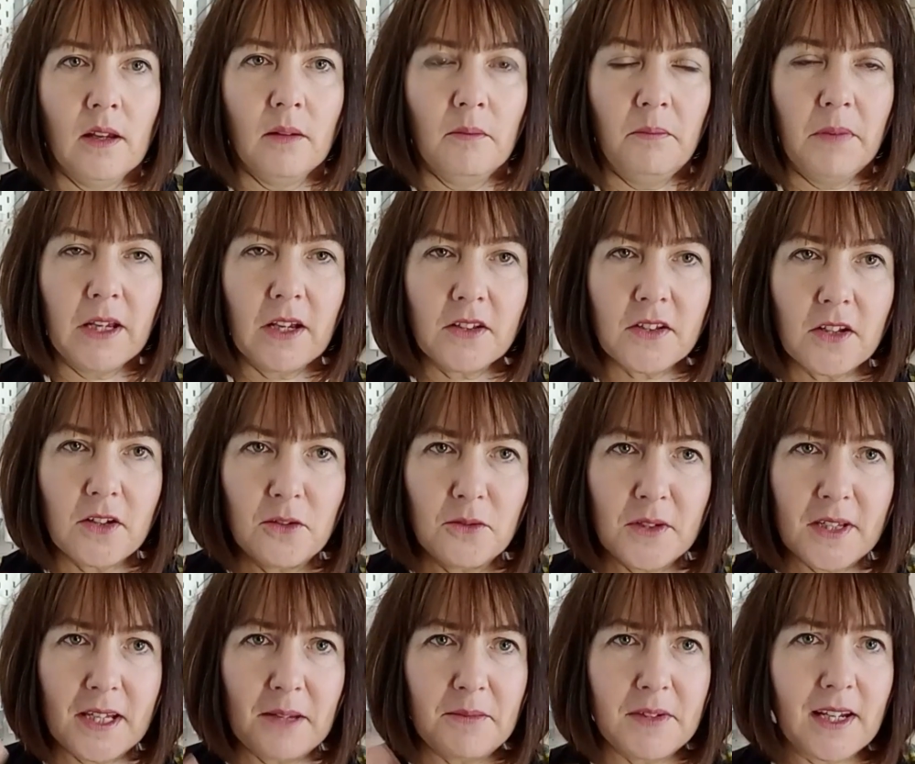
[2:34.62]
Because I
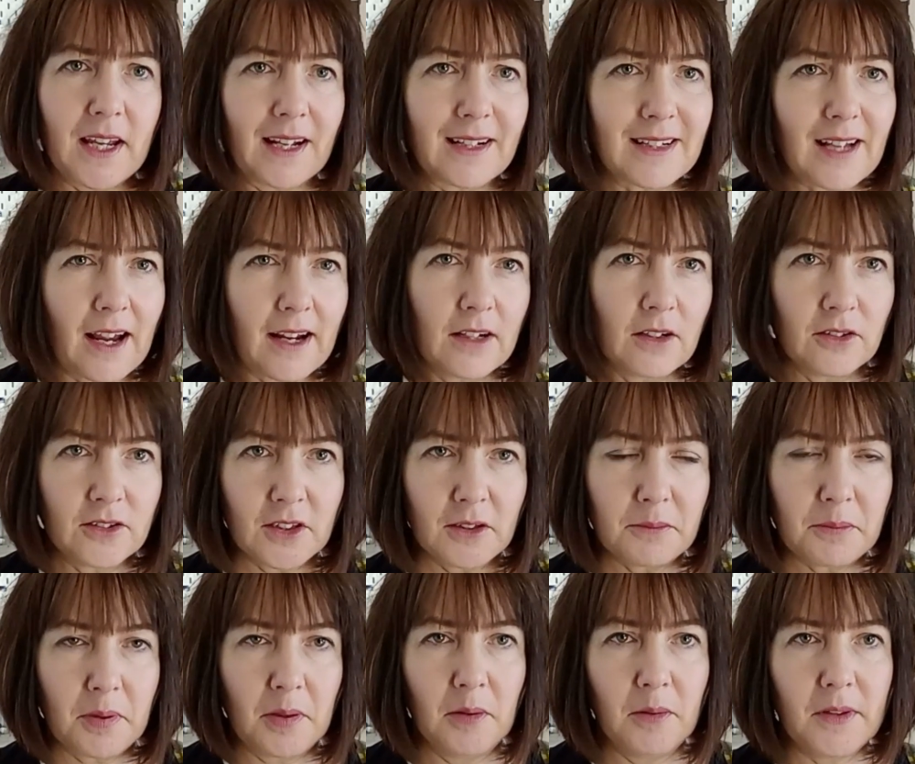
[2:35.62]
always seem to get tangled
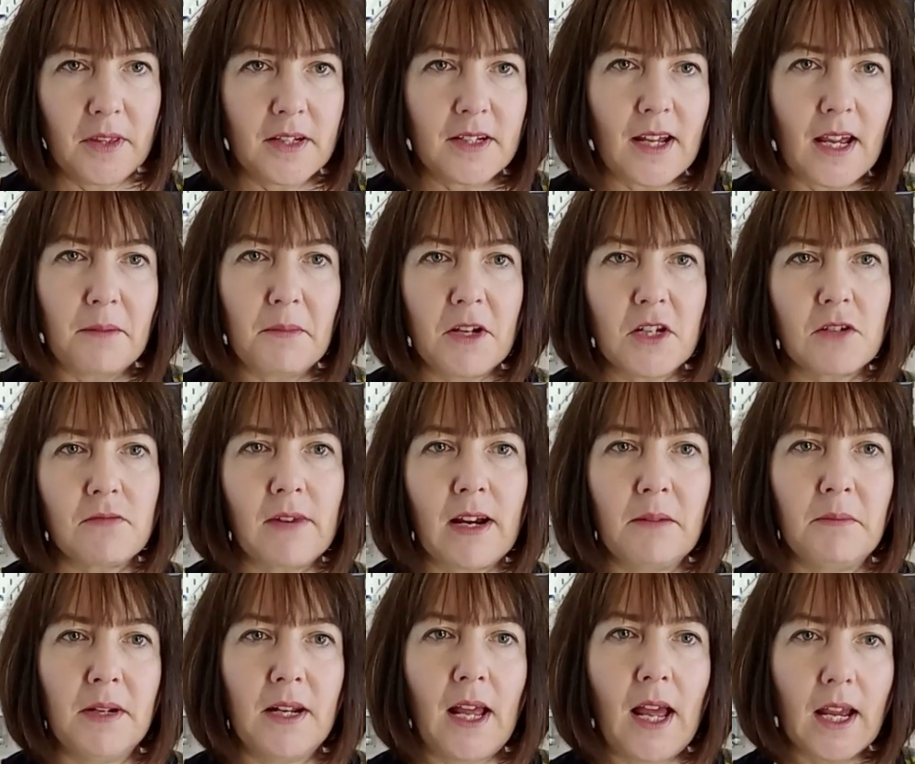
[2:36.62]
up with a tape measure
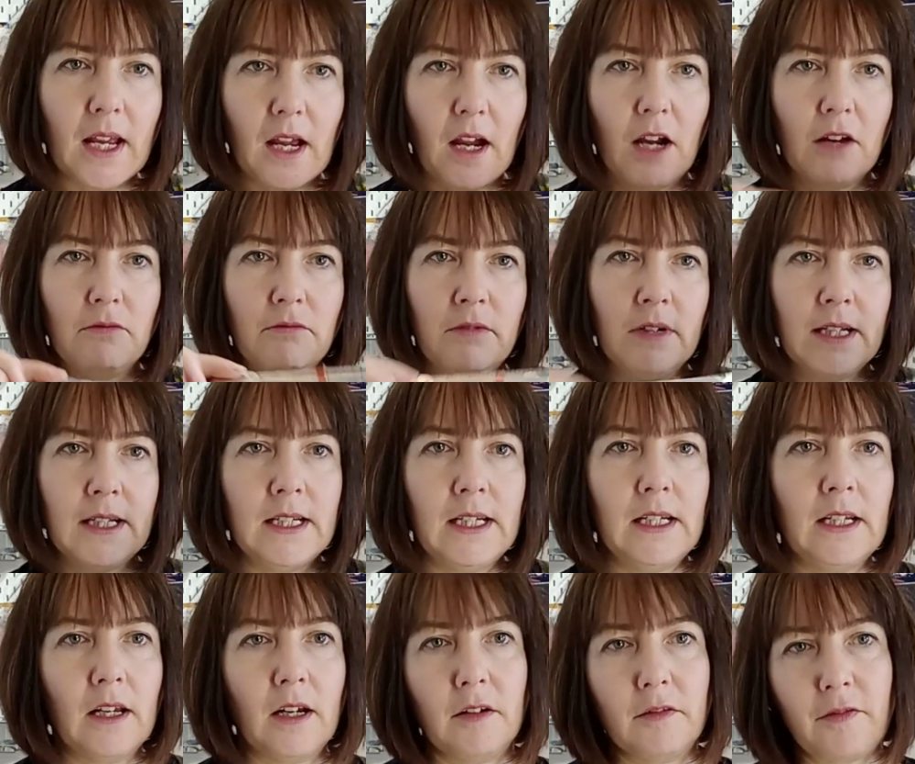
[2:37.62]
around my neck, I really
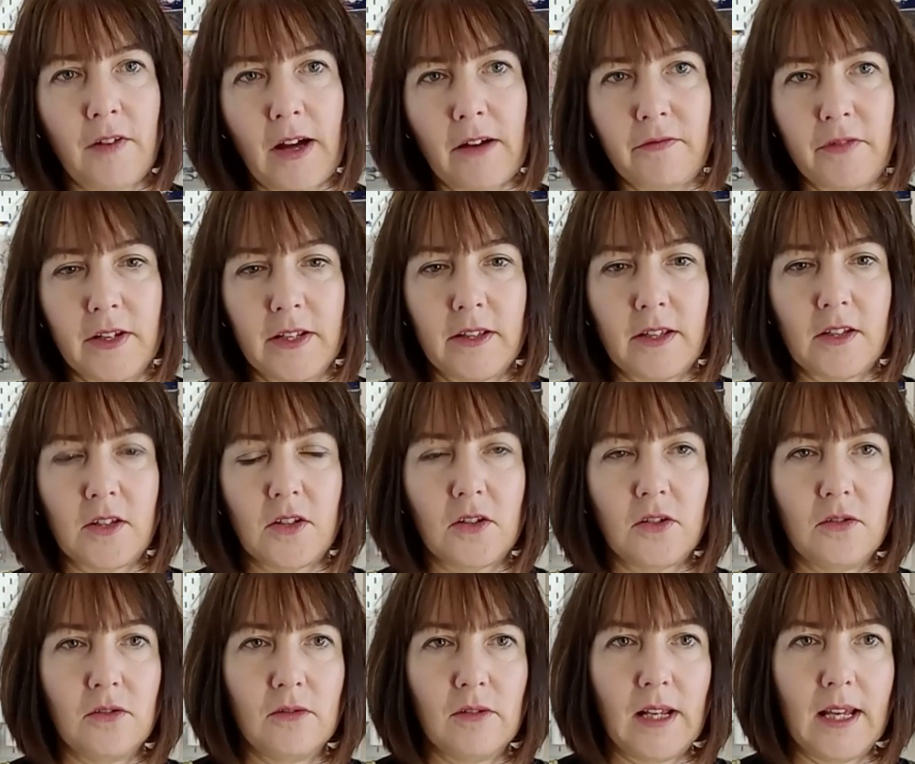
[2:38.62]
love having this
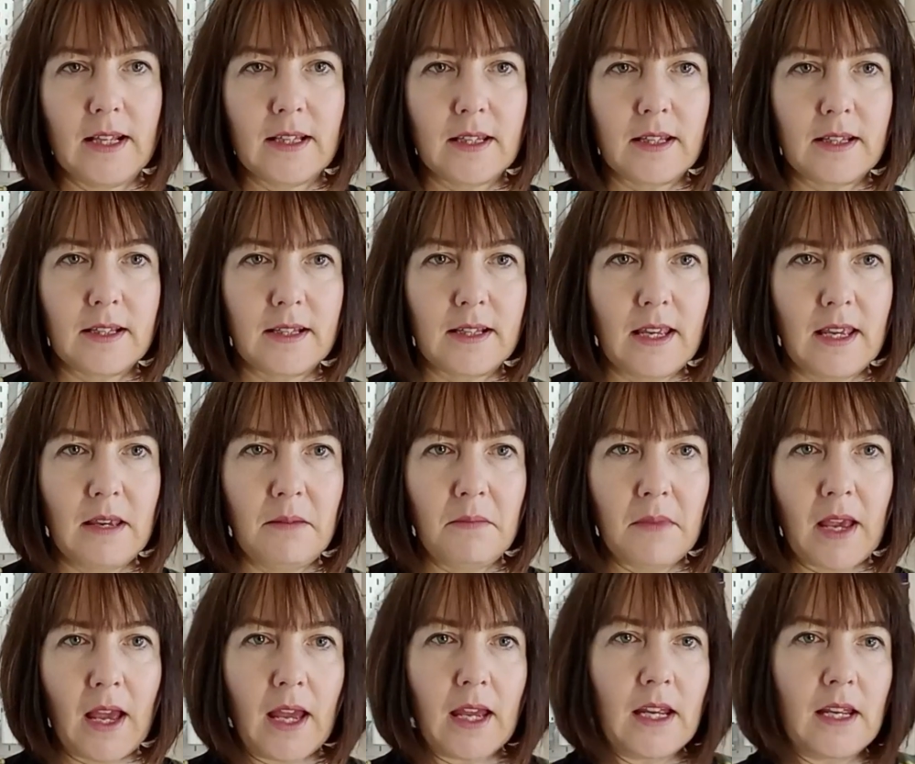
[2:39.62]
tool. It's a seam
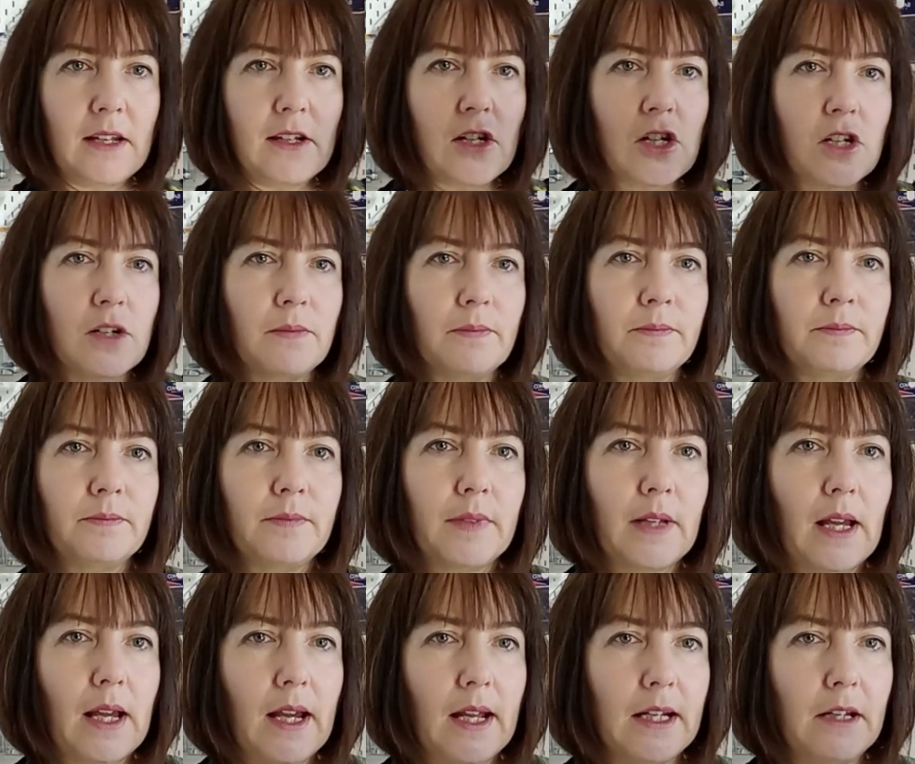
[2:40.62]
gauge,
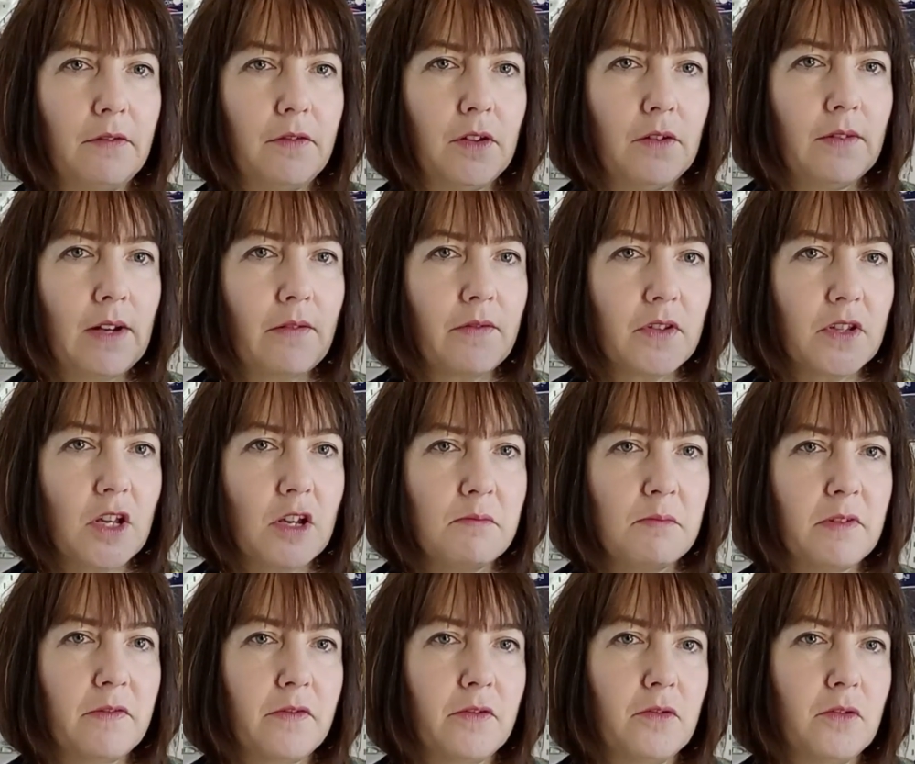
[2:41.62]
and if you've never sewn
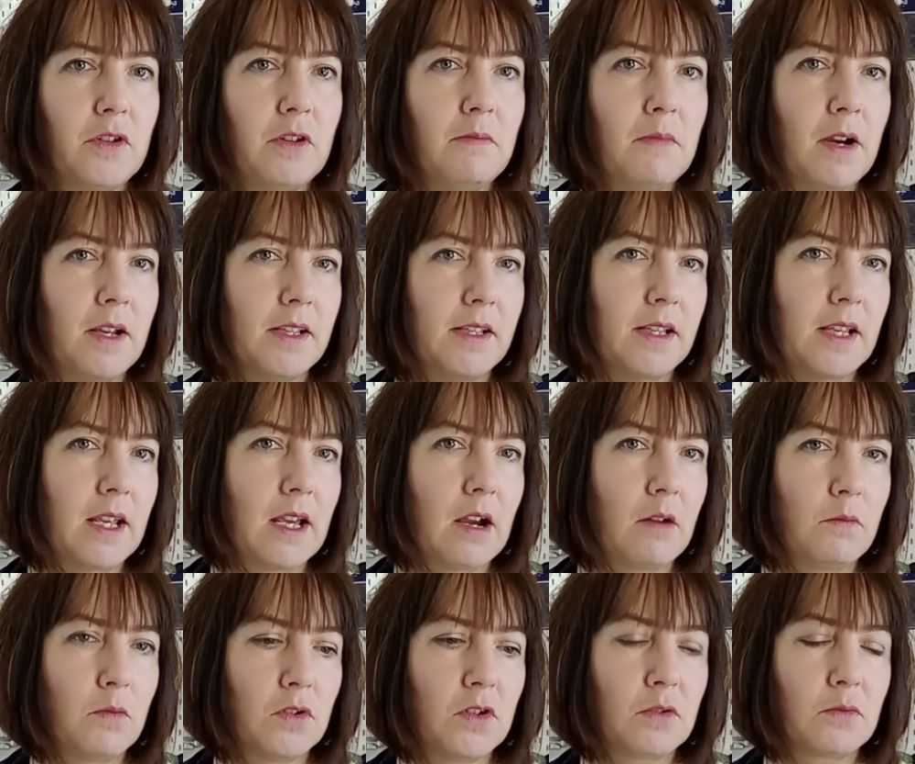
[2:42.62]
before, you might see it
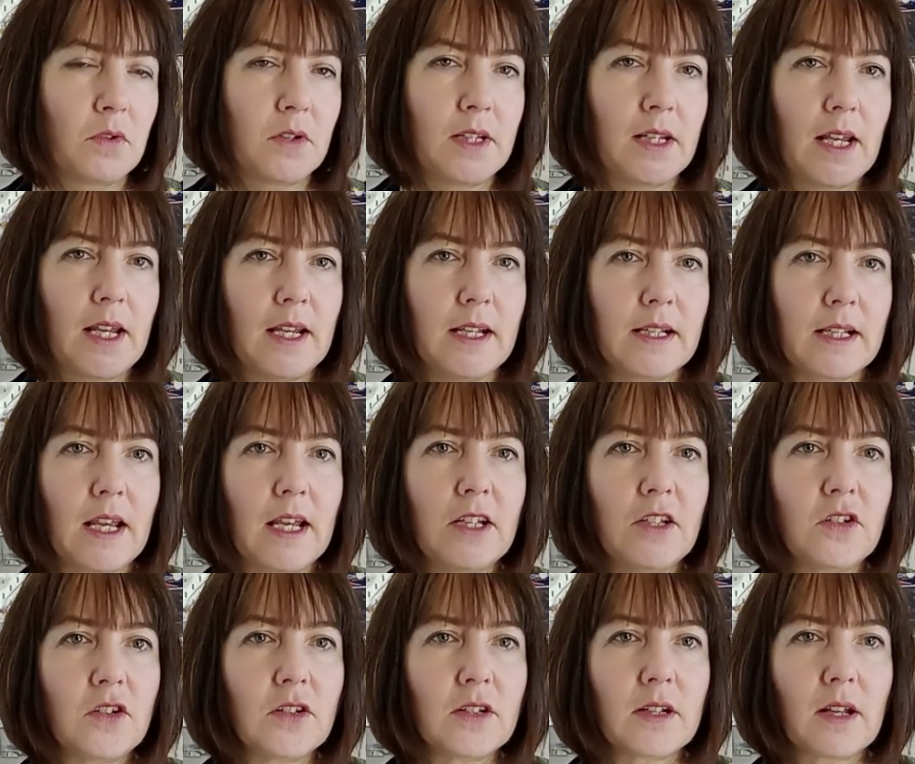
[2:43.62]
and wonder what it is. It's
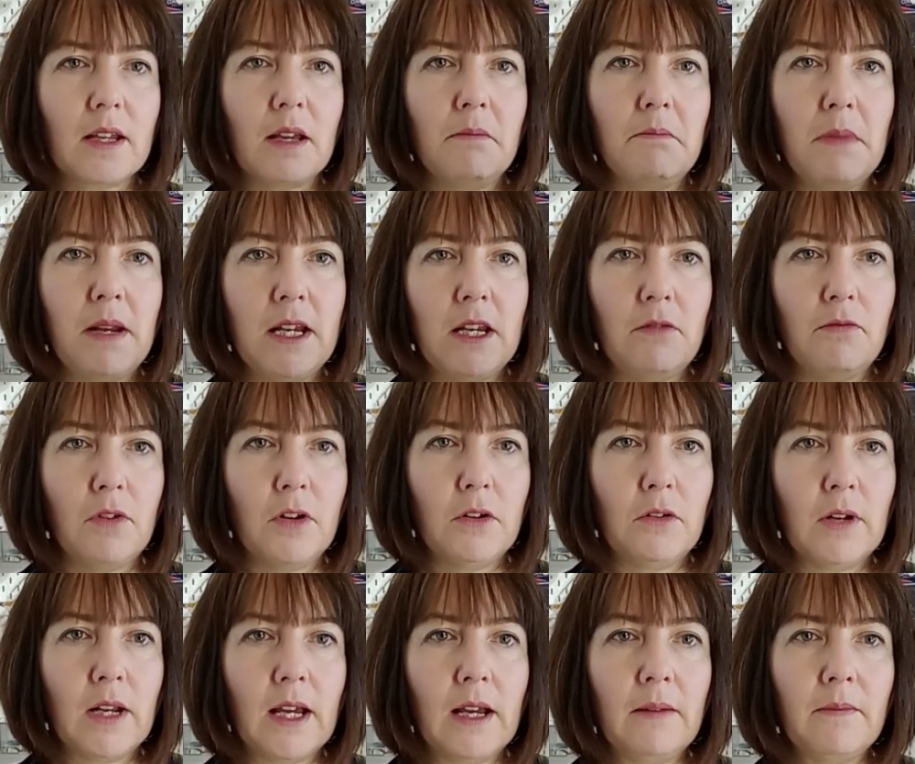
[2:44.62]
just like a mini
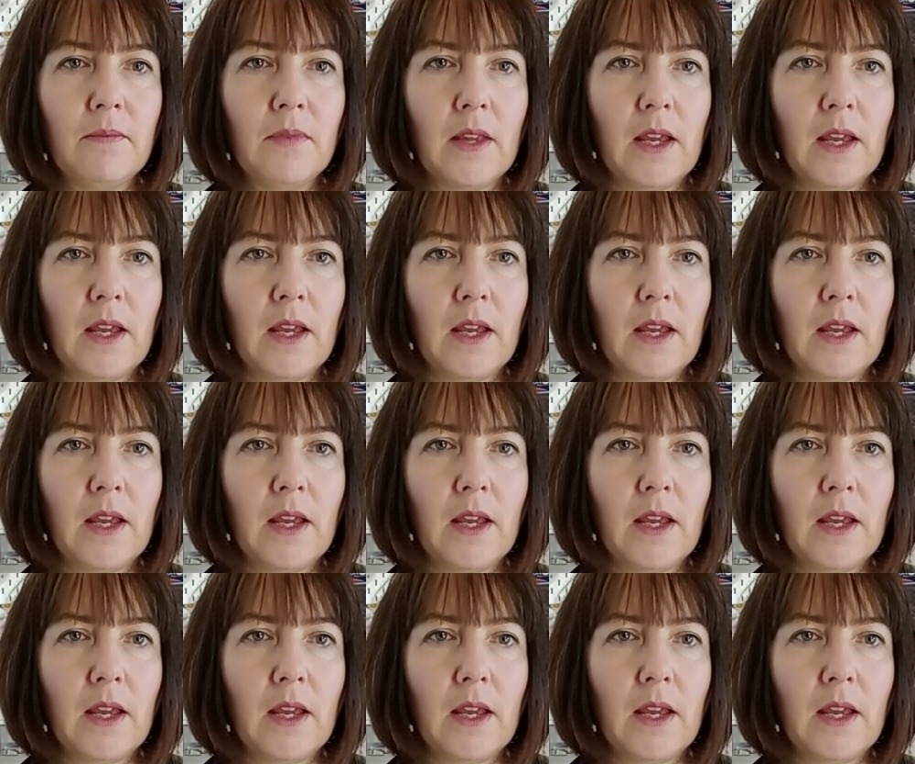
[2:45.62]
ruler.